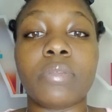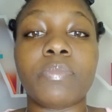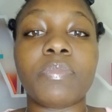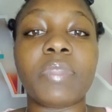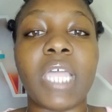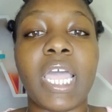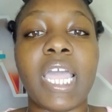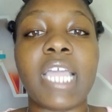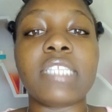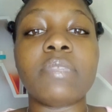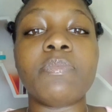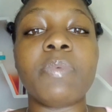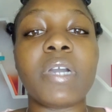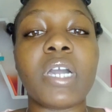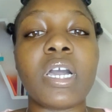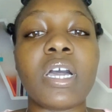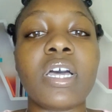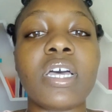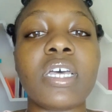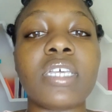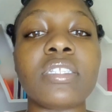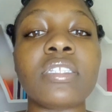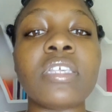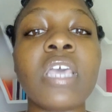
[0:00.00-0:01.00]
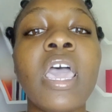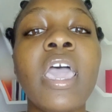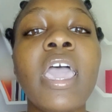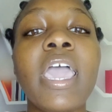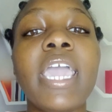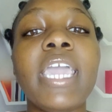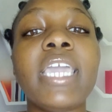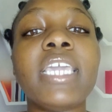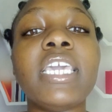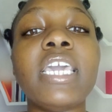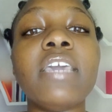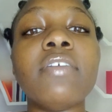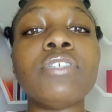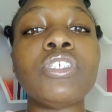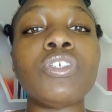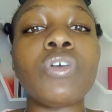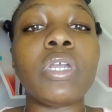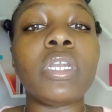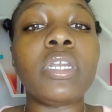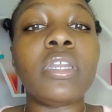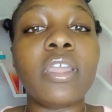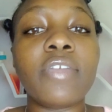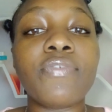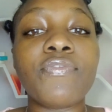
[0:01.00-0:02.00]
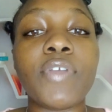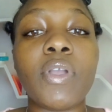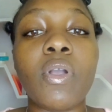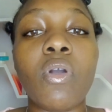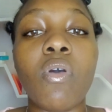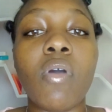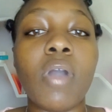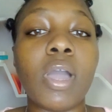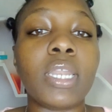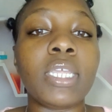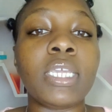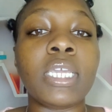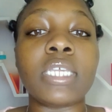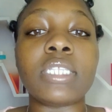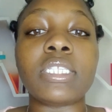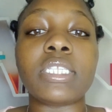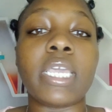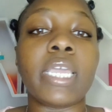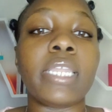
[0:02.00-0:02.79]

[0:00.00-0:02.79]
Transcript: them things because it gives you a different audience,